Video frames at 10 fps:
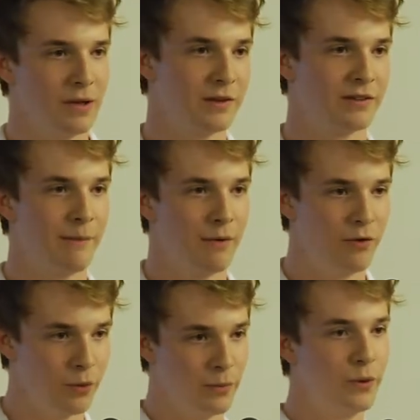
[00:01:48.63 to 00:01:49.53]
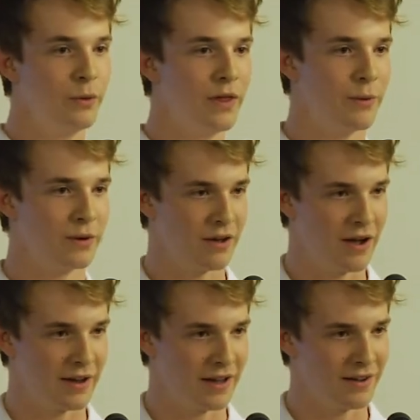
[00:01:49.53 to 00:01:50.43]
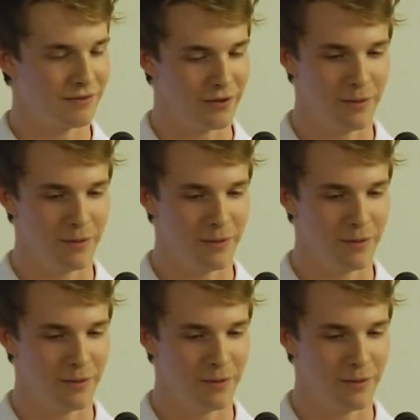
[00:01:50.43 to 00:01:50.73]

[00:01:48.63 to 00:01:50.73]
some of whom knew they were talking for